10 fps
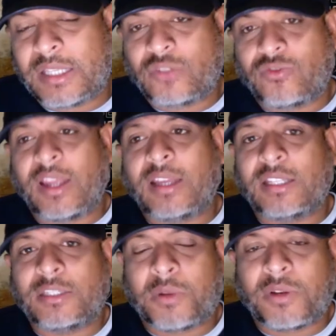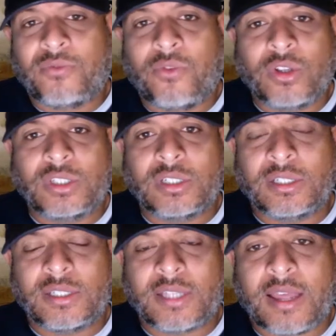greatness. But
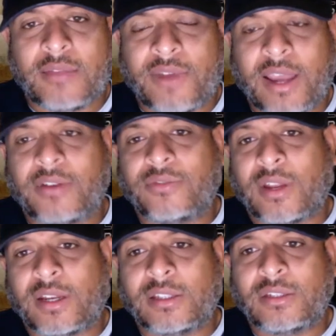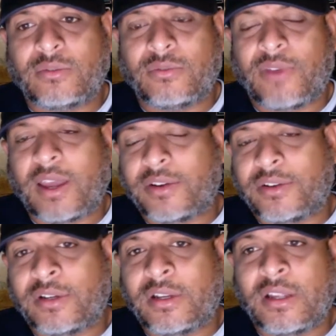unfortunately, that fighter ran into
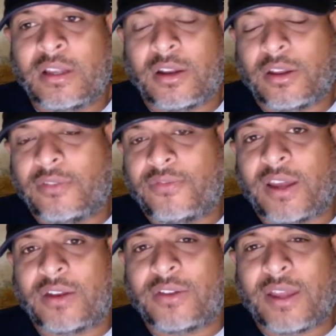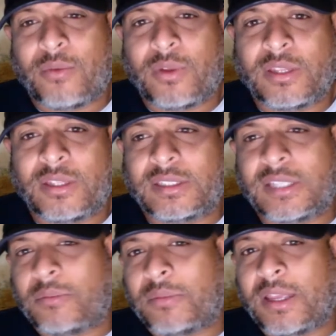another fighter that wanted the
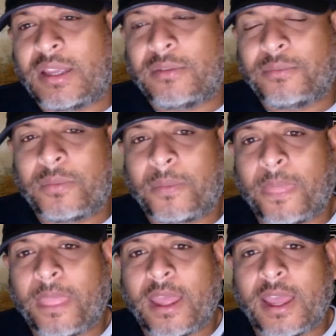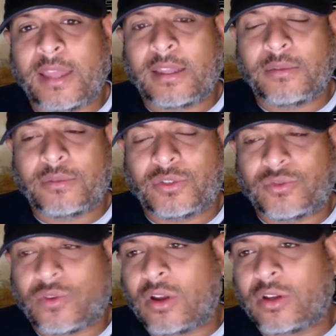same thing, and it was
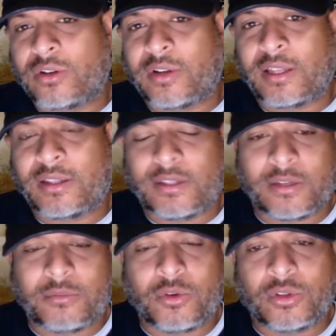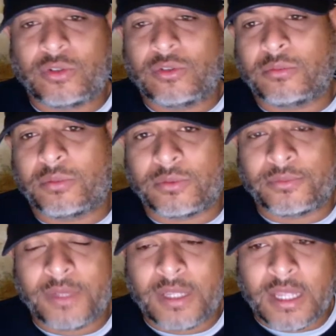stronger and more durable.
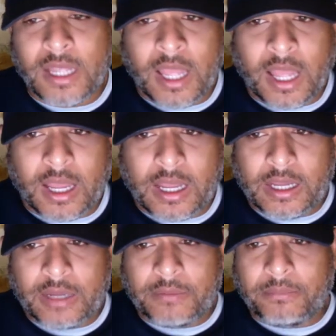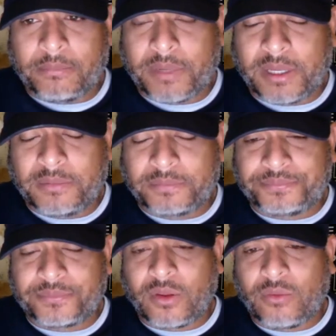But
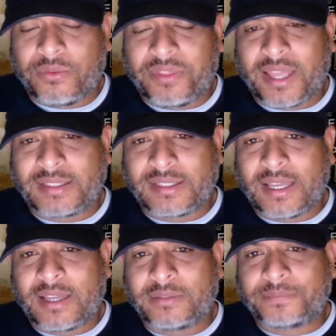with that said,